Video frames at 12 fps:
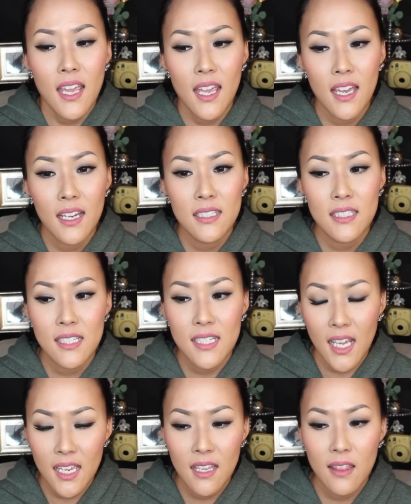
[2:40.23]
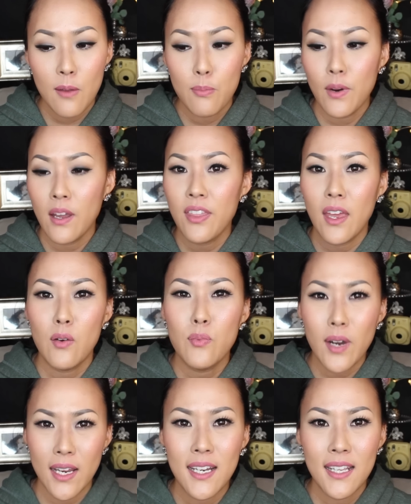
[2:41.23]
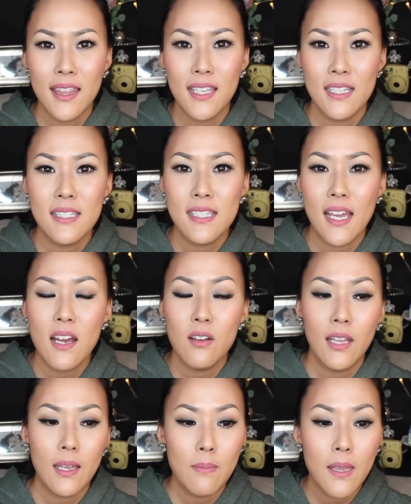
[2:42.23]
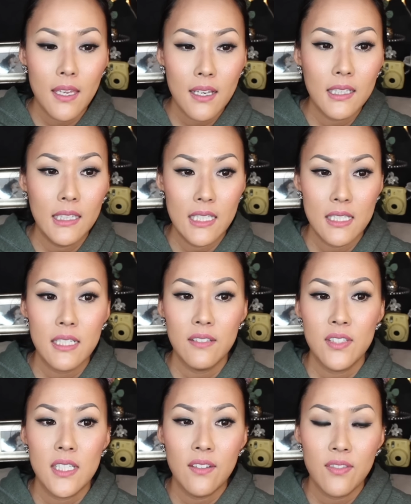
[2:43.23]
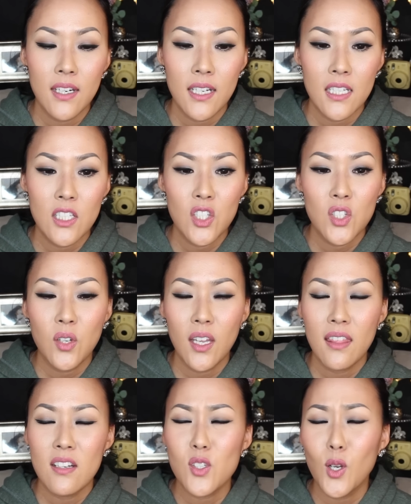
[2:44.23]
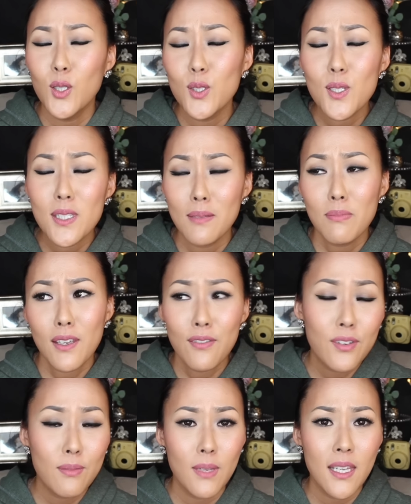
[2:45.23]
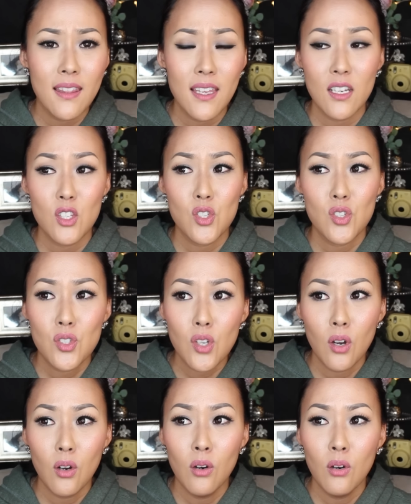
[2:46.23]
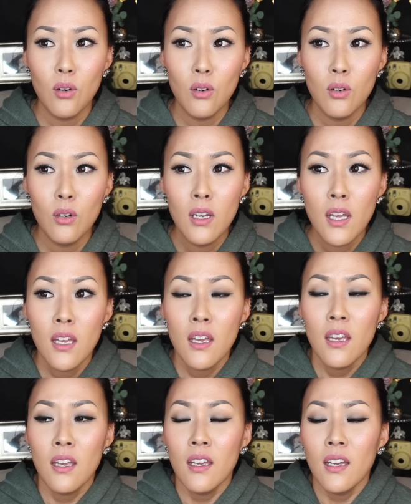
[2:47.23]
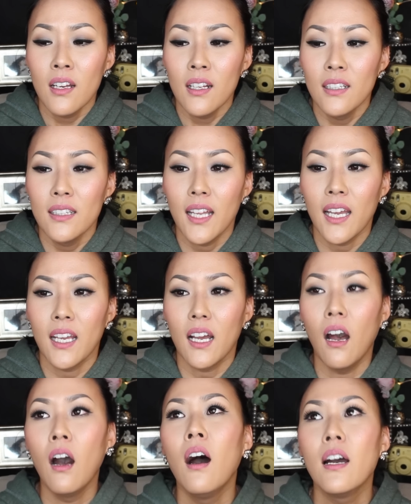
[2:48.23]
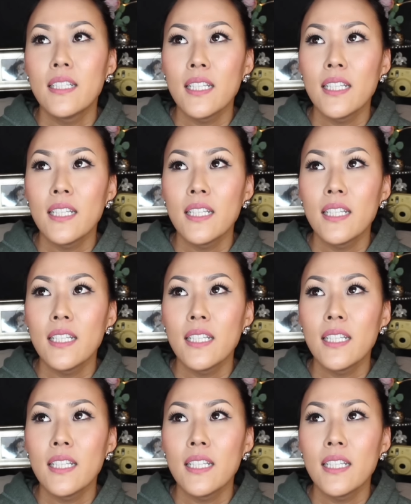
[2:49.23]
and just taking that breath and writing things down, like making a list of stuff that I need to do. And there's also something for me that is so like oh,